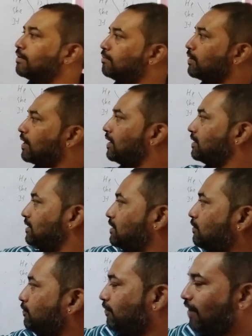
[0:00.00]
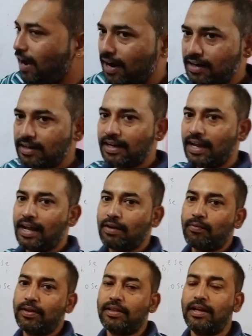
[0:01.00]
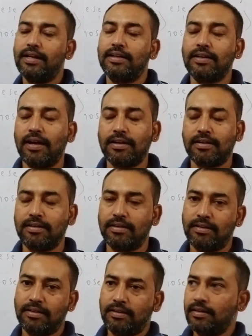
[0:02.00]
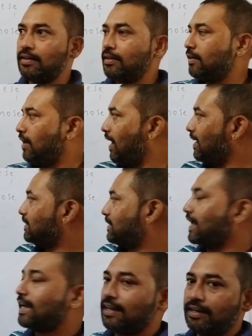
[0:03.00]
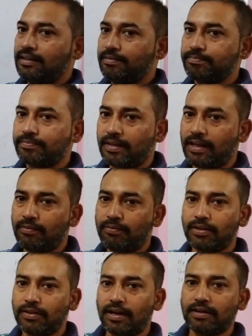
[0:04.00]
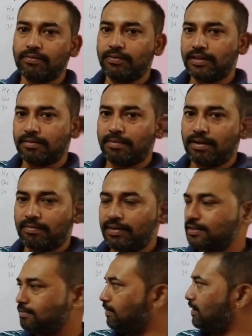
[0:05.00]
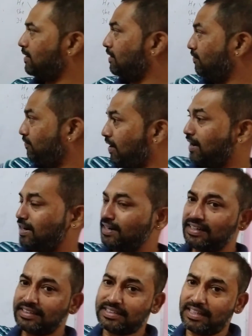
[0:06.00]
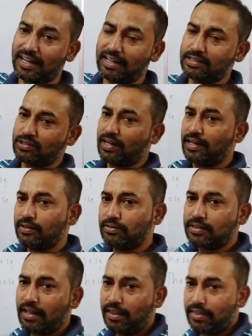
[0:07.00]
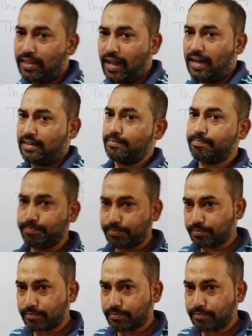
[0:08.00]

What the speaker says: Because it's far and single. And not within my reach, a little far and it's single, so I use that.